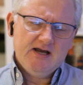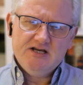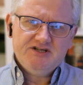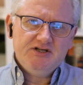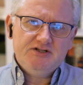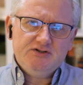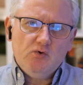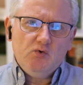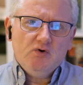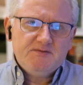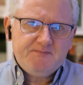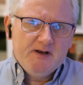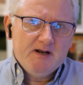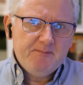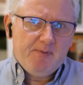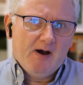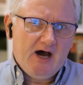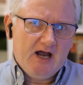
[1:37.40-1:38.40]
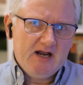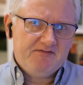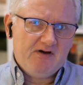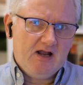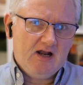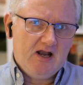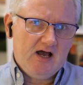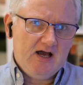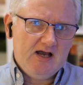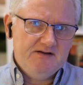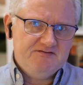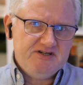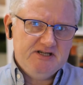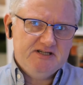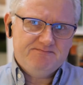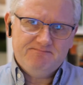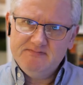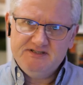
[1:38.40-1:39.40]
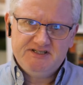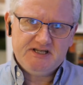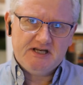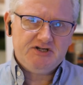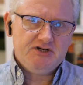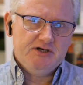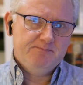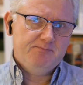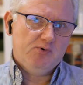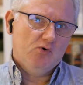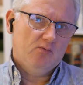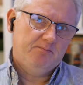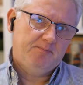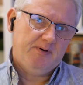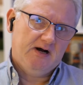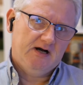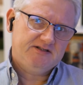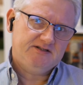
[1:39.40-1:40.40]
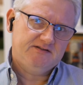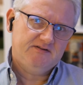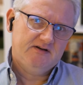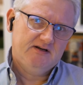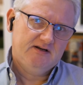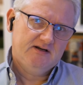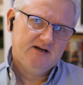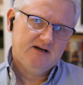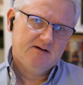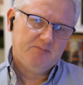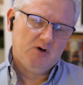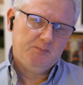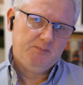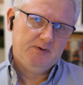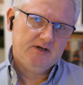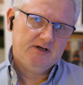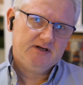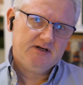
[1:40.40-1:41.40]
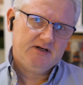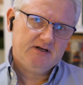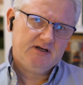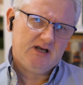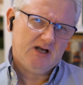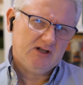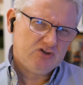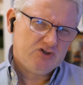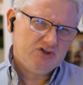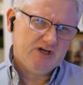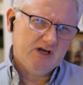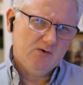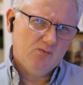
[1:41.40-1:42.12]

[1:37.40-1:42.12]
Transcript: She's always been a part of our lives. She's such an important part of popular culture.